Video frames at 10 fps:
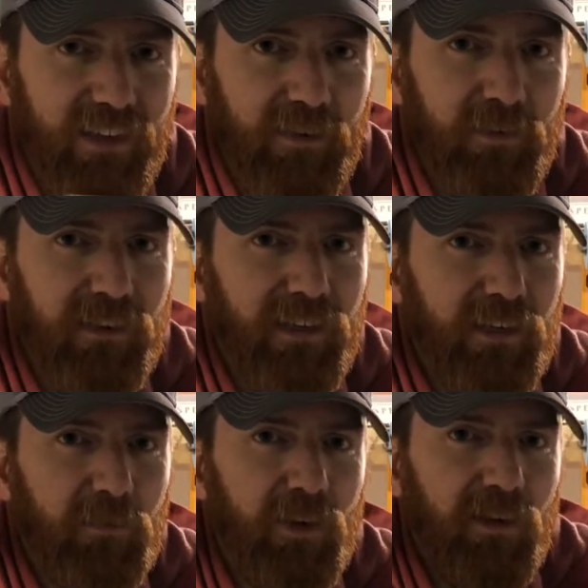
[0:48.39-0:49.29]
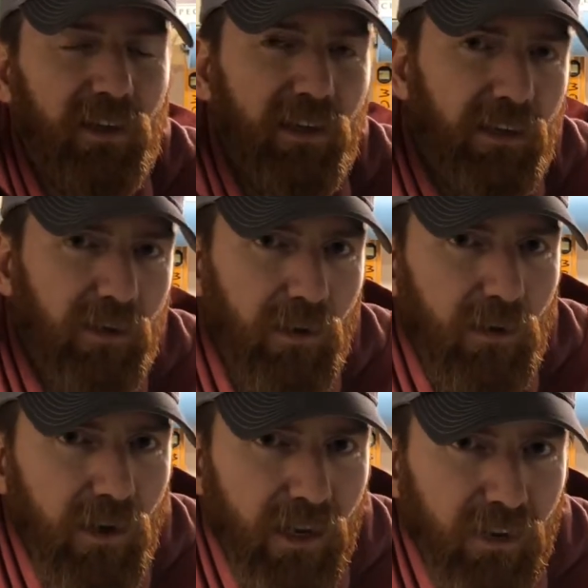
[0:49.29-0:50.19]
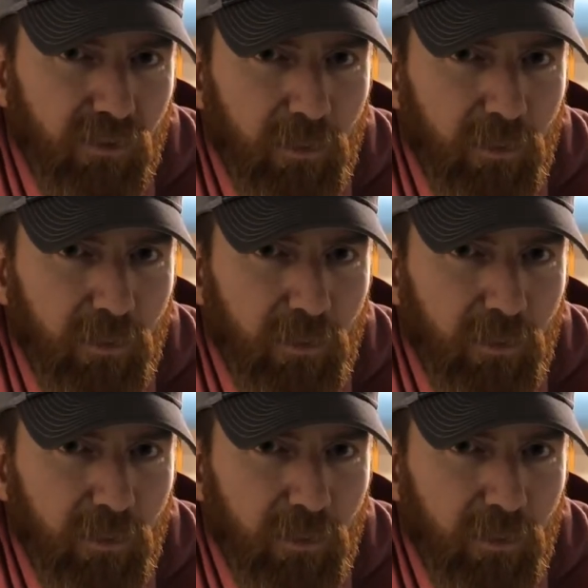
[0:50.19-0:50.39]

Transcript: I've been thinking about it, and I have a